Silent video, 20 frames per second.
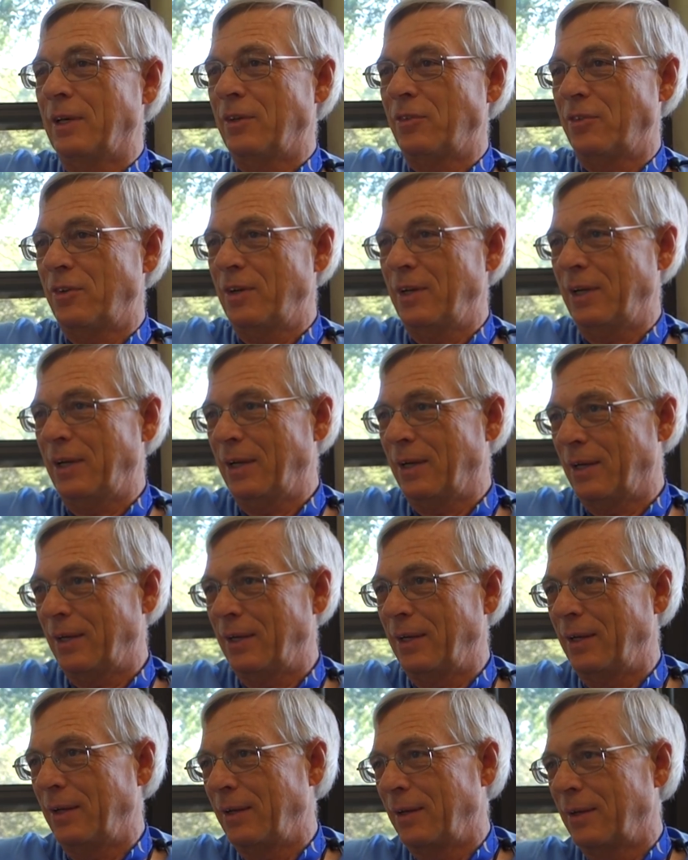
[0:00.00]
yesterday
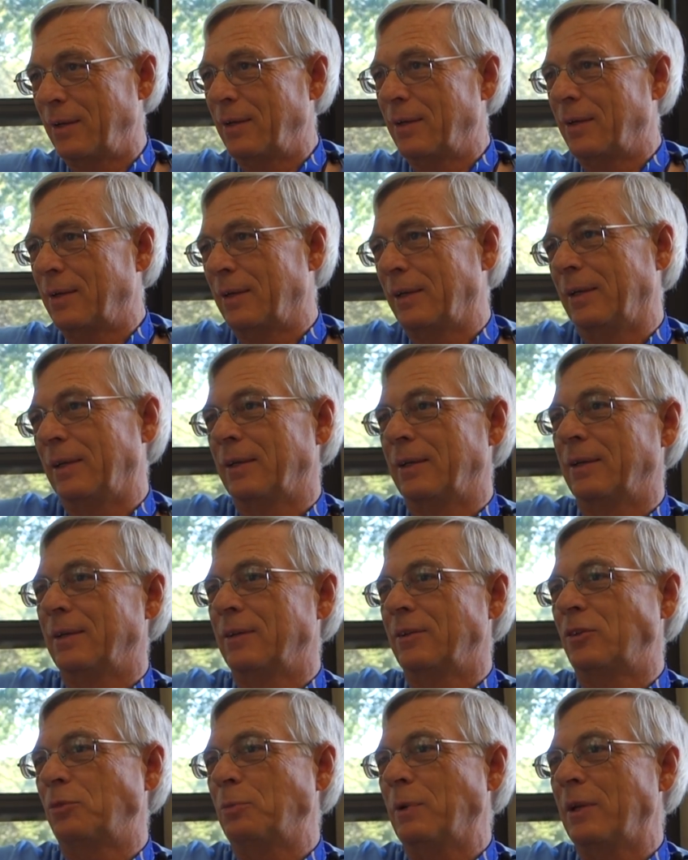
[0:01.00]
I I
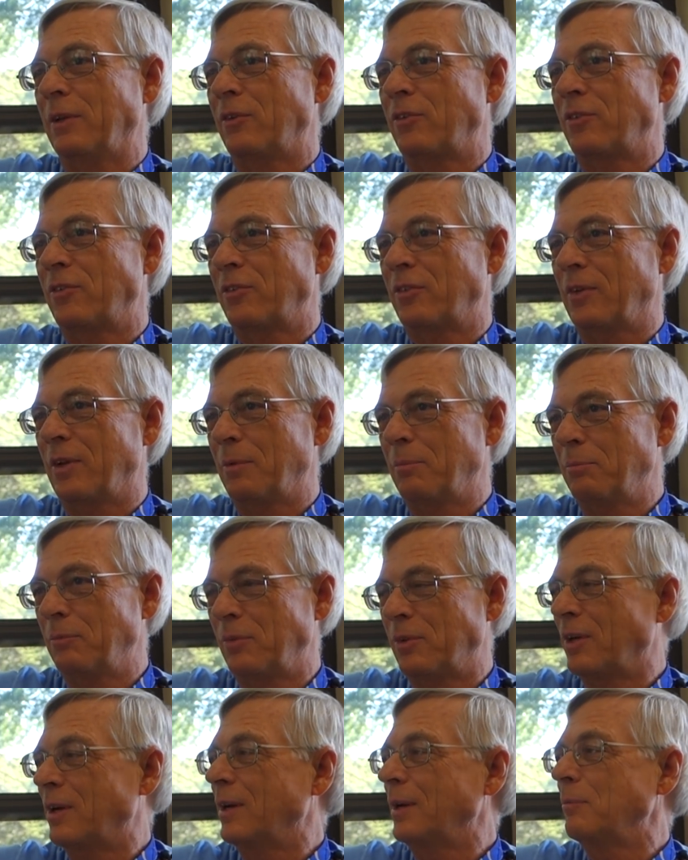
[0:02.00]
uh, spent some
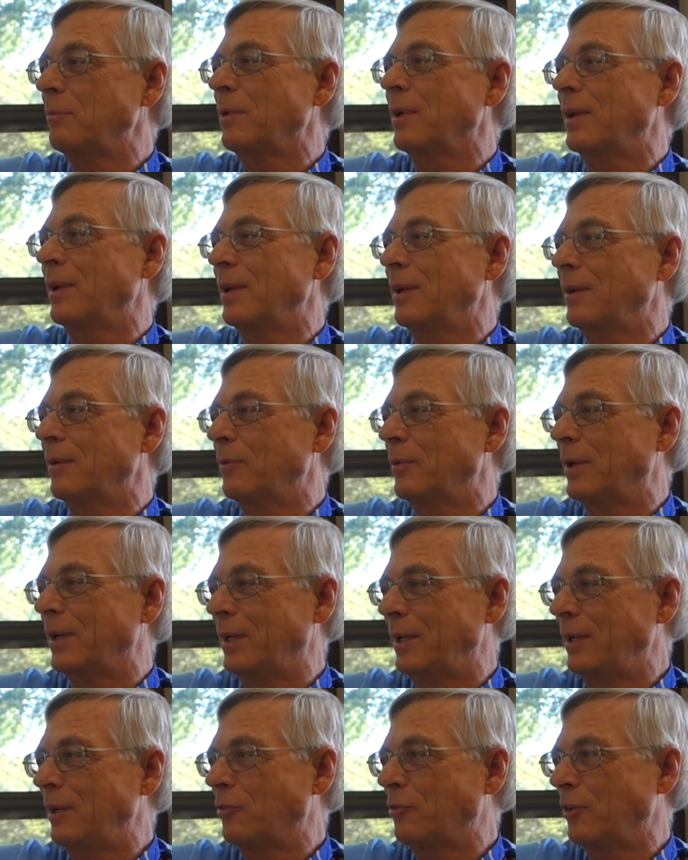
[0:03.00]
time getting
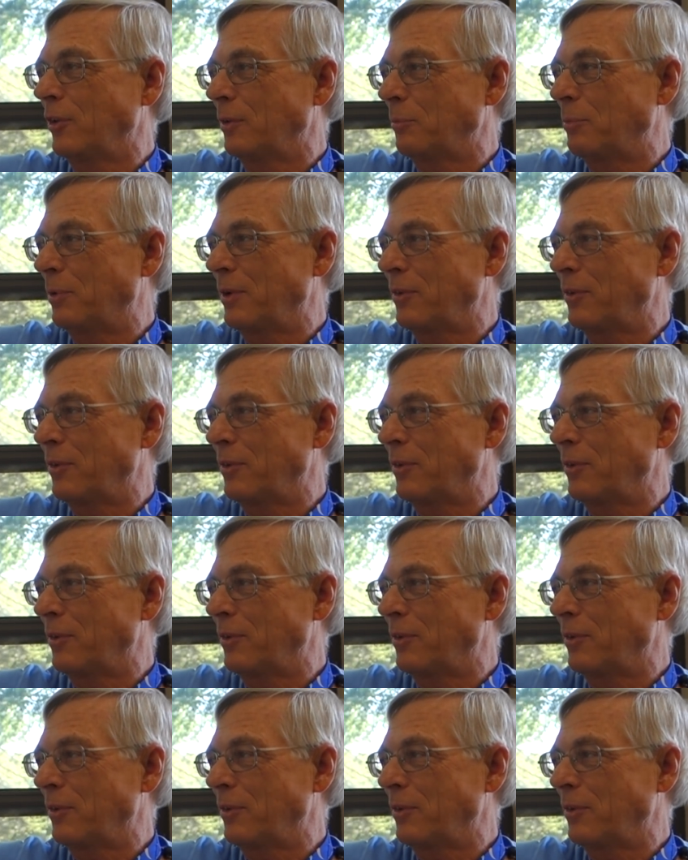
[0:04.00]
ready for the oh,